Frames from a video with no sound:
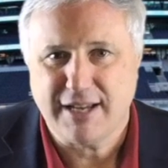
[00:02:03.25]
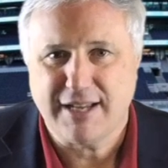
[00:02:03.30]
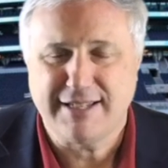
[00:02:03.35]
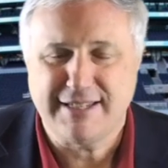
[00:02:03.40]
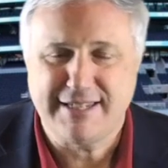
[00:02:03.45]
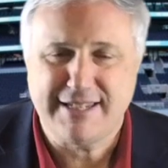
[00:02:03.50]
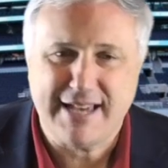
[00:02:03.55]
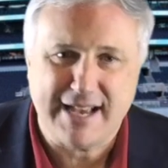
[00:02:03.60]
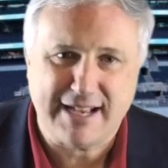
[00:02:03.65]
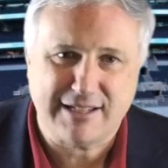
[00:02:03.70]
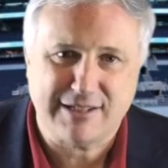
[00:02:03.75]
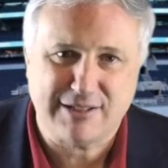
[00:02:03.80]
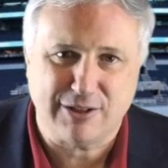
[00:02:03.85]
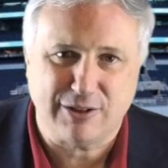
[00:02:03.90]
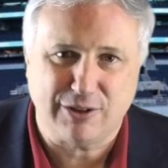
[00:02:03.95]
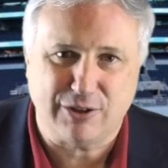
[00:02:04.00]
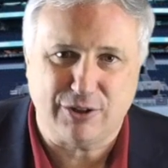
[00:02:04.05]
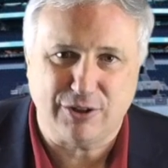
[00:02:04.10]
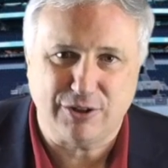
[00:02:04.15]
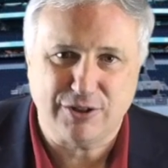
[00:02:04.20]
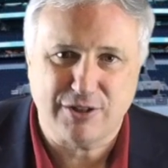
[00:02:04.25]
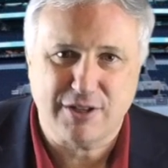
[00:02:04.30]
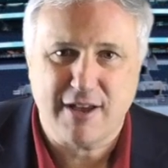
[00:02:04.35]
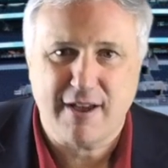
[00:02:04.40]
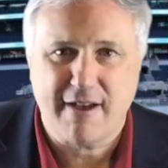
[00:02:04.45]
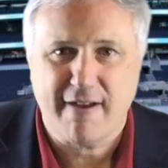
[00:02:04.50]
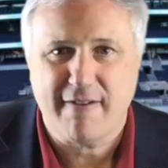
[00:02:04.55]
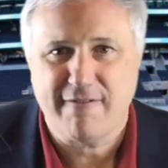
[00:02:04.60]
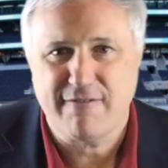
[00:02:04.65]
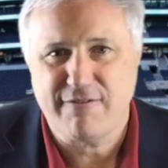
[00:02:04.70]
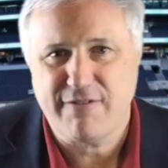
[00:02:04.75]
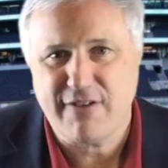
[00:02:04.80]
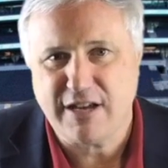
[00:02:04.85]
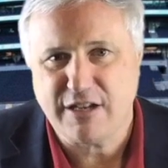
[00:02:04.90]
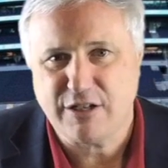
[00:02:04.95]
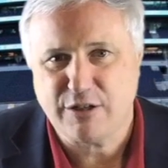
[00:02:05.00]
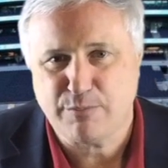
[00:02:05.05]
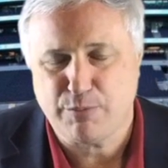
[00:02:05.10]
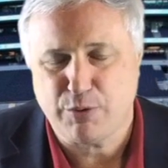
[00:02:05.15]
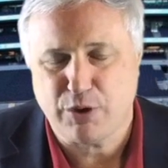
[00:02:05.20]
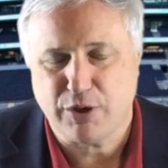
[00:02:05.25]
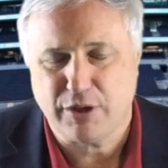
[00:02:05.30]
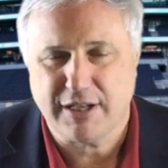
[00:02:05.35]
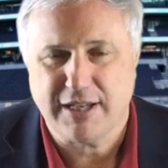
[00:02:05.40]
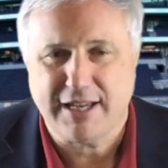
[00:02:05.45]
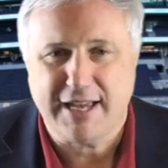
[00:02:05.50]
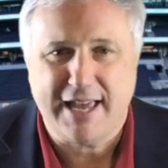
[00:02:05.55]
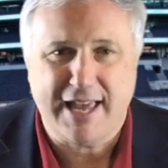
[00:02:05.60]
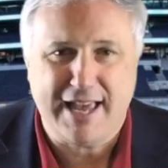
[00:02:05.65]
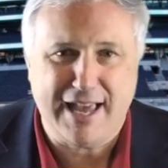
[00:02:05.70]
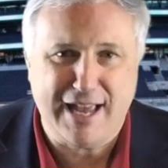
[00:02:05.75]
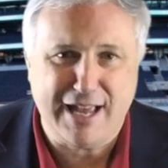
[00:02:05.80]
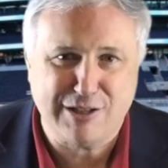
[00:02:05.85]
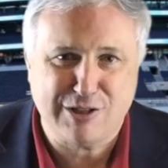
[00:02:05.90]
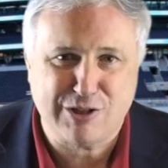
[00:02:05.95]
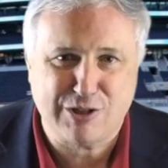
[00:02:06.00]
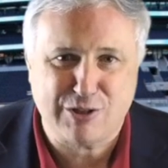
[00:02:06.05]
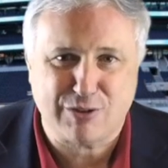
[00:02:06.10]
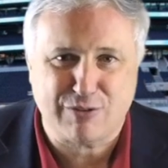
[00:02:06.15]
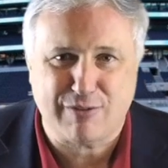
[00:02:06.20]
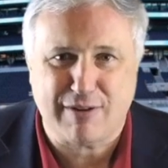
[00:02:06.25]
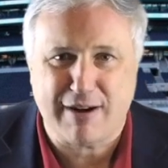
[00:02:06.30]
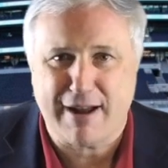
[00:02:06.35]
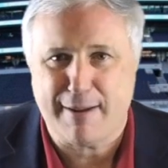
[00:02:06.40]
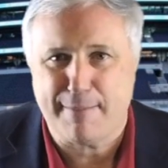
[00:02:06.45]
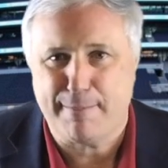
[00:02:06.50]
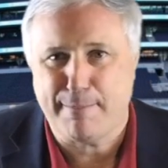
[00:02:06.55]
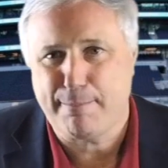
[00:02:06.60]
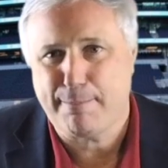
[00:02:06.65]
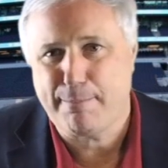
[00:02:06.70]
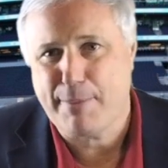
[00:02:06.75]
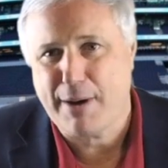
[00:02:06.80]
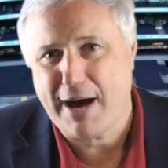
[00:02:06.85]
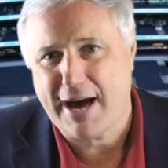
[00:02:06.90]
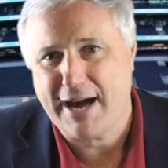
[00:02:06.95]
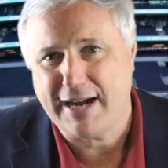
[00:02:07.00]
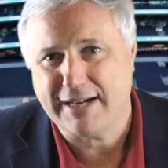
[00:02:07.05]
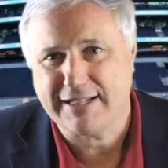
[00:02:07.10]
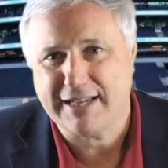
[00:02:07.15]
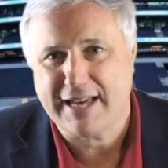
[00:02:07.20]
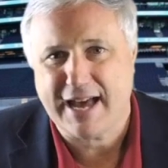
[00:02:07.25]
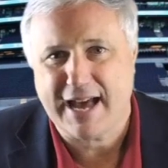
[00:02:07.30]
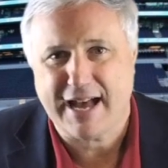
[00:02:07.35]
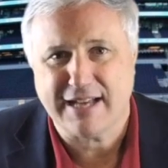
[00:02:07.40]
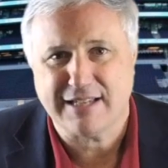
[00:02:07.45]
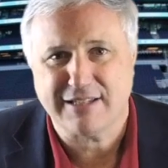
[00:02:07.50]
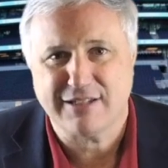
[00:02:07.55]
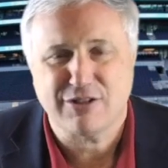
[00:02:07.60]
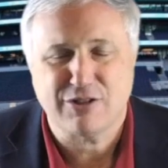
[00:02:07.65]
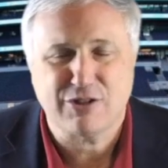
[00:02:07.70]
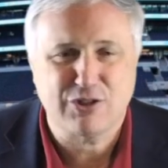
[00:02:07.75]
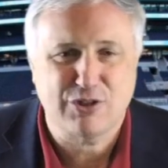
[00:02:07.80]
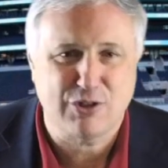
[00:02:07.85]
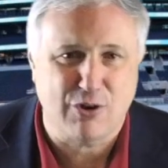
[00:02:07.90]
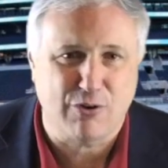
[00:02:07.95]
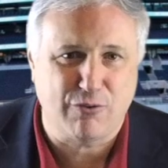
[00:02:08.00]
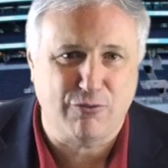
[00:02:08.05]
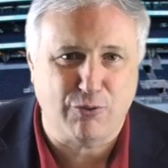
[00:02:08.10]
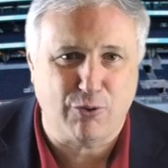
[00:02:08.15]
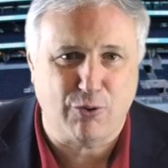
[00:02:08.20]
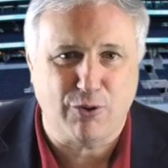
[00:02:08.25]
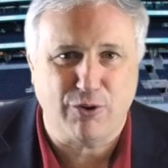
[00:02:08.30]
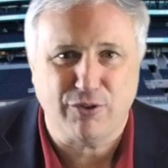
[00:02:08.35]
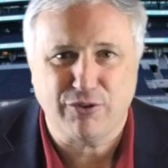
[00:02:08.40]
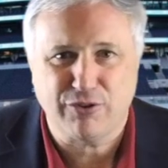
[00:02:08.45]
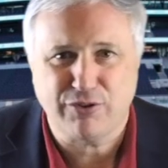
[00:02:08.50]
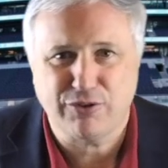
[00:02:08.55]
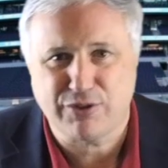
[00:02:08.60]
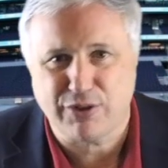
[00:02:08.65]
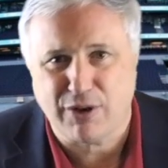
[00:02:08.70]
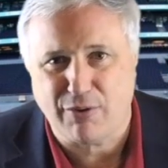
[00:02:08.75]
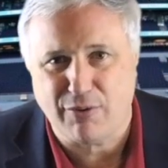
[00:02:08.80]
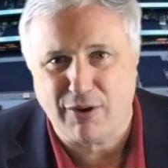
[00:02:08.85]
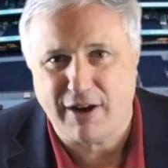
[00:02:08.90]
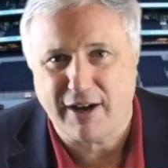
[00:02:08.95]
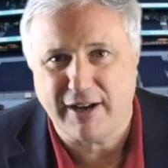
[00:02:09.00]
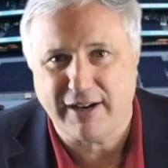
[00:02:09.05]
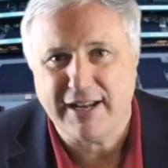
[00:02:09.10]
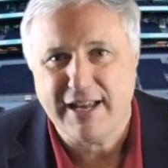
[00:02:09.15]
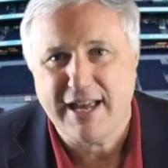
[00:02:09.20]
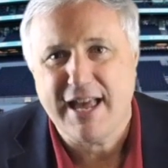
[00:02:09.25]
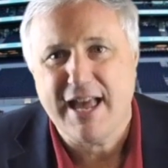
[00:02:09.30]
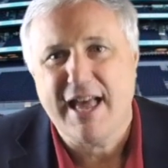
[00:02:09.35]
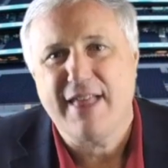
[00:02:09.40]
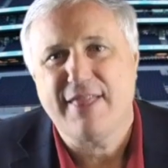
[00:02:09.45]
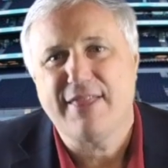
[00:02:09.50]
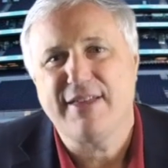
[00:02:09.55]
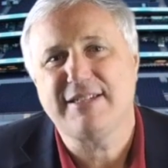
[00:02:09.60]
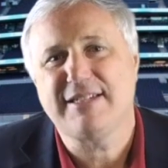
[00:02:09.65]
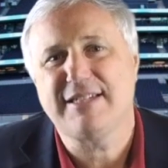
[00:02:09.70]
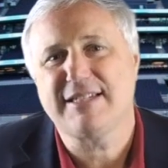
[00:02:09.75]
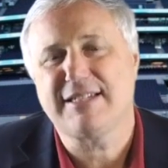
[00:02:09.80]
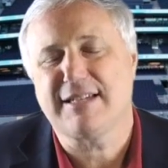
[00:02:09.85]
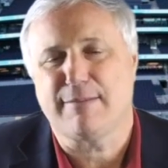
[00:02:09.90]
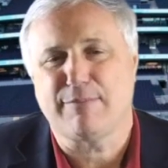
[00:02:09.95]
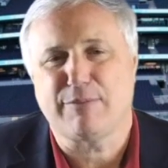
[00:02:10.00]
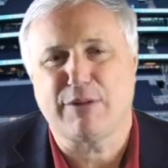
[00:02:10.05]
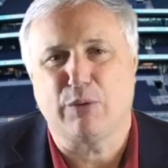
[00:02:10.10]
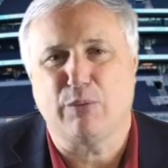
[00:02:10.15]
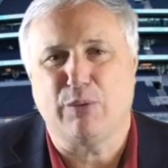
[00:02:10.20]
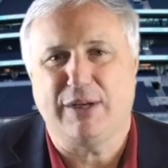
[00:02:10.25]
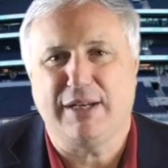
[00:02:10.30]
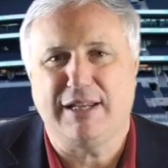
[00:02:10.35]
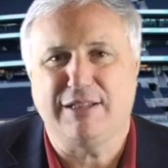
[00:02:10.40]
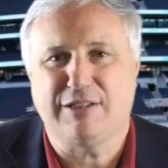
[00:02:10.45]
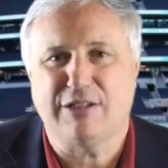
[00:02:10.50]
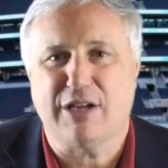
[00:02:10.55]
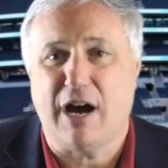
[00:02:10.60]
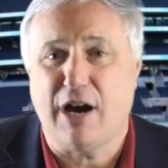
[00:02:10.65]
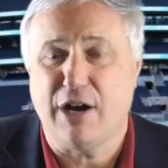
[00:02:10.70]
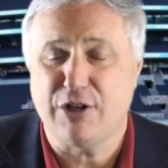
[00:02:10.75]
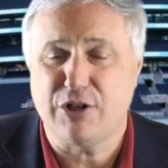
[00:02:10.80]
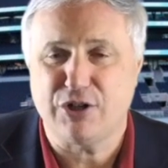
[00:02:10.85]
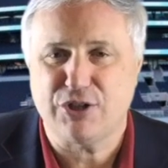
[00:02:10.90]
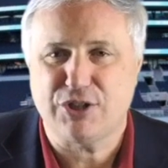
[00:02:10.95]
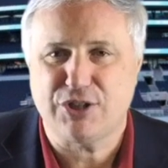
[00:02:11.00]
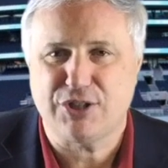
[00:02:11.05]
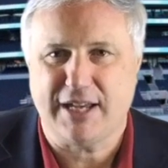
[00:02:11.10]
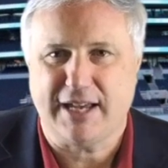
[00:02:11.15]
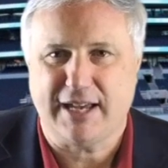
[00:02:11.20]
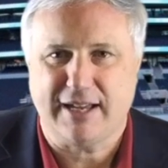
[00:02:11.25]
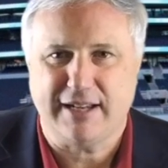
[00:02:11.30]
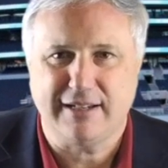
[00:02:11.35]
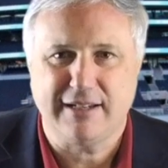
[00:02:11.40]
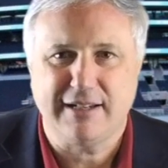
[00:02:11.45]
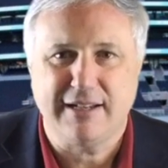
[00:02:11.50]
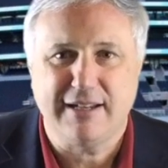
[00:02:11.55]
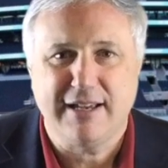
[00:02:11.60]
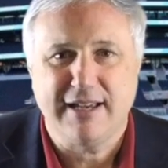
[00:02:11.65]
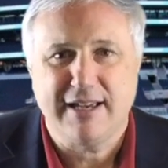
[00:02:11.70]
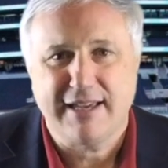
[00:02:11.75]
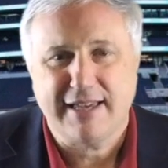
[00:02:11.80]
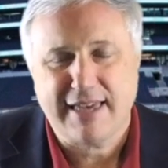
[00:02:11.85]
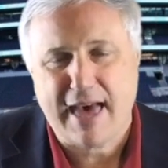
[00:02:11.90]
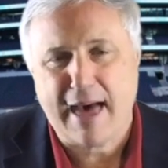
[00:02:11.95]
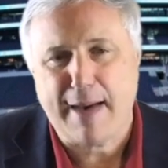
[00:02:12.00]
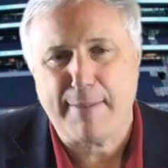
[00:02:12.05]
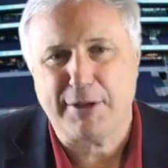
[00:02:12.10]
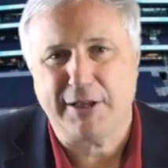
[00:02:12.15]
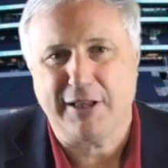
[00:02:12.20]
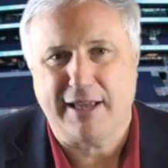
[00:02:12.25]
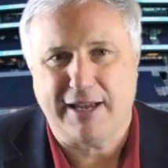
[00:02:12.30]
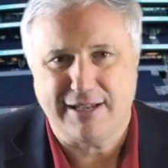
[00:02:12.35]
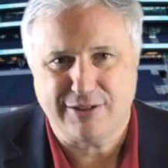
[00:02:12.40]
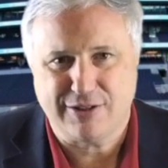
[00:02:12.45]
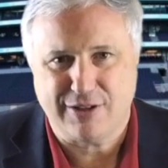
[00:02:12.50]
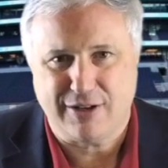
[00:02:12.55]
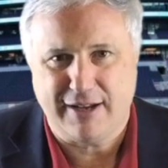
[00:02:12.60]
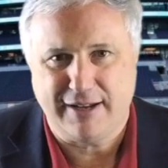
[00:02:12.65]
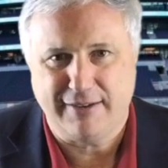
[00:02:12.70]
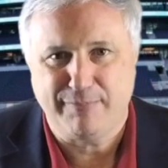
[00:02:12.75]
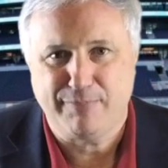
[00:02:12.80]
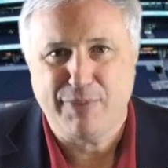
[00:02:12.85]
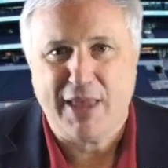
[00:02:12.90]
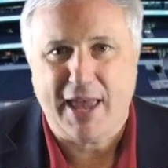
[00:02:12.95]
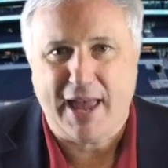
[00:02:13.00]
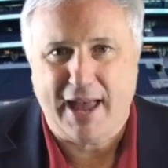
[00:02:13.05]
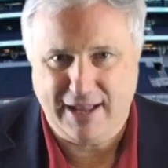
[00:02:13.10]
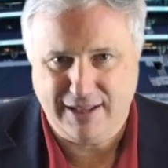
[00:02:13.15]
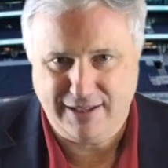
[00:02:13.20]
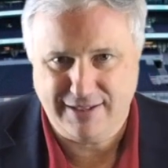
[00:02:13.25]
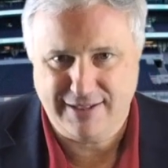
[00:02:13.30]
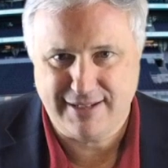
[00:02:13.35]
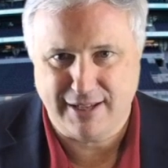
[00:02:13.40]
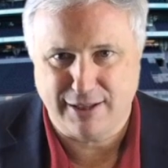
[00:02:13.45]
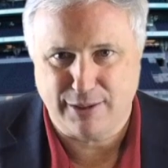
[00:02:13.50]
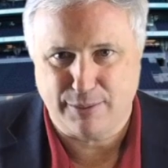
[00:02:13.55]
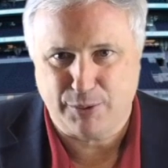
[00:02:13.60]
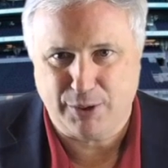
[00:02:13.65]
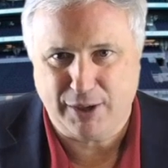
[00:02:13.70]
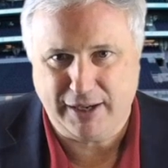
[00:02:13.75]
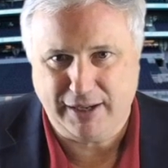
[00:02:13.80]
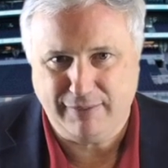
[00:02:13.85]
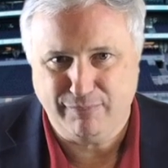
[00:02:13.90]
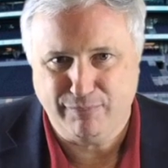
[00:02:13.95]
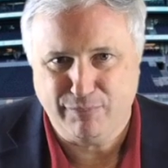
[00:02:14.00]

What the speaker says: text alerts, Facebook, Instagram, podcasts, so forth, so on. This is something we need to understand, capitalize on, and celebrate.